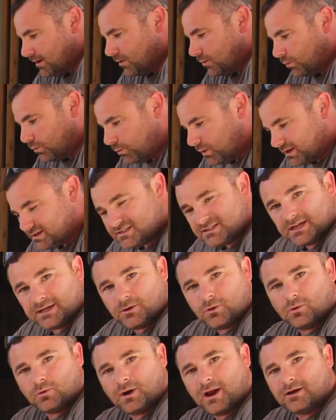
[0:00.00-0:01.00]
Once I
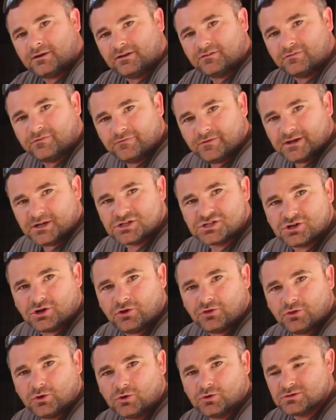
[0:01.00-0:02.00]
go around and finish
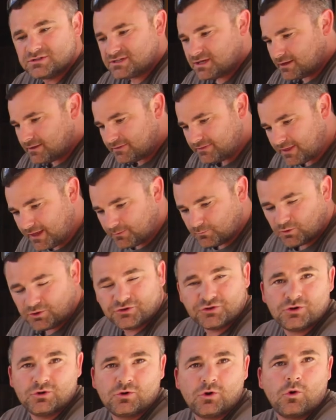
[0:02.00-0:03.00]
all those, then we'll
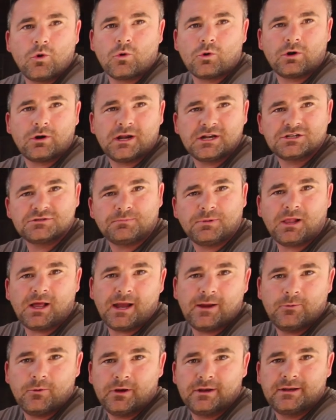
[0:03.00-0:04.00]
do quarter inch
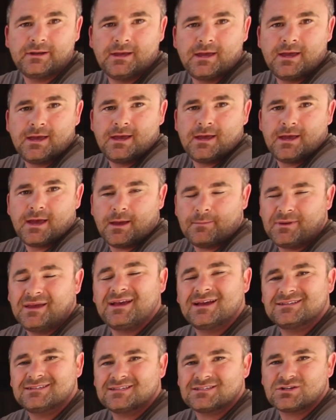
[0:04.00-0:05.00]
plywood. And
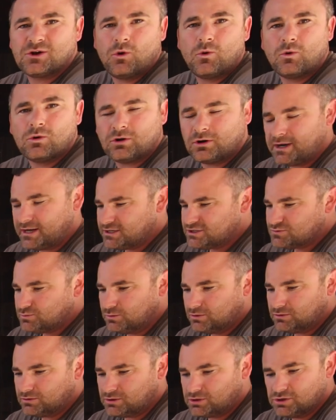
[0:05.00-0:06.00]
because it's quarter inch,
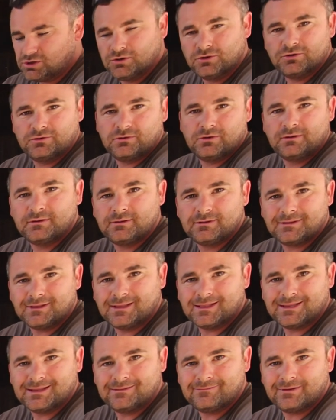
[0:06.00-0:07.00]
we'll glue the
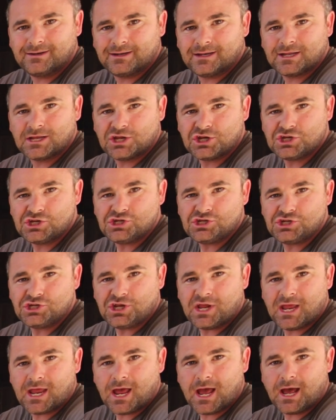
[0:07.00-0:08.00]
living
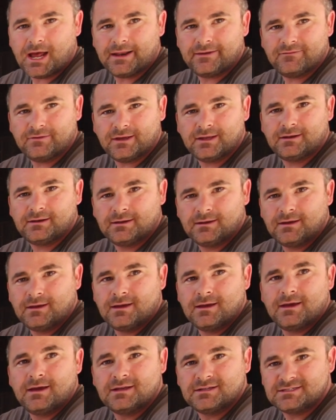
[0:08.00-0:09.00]
out of it,
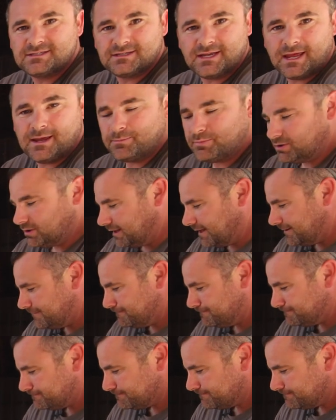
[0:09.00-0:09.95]
staple it.